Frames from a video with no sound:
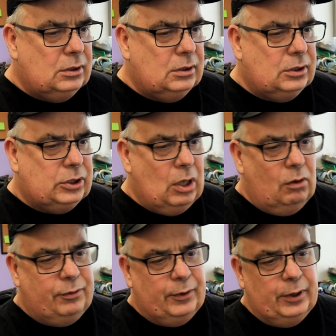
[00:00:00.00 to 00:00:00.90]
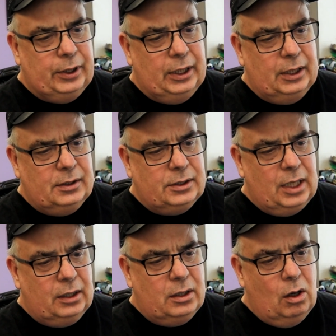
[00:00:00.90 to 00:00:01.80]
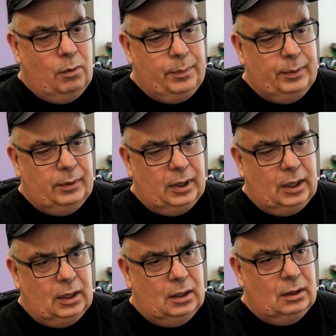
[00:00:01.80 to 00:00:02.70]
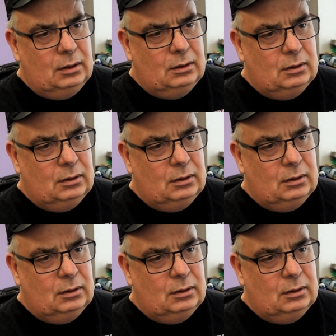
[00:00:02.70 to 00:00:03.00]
So for John Cope and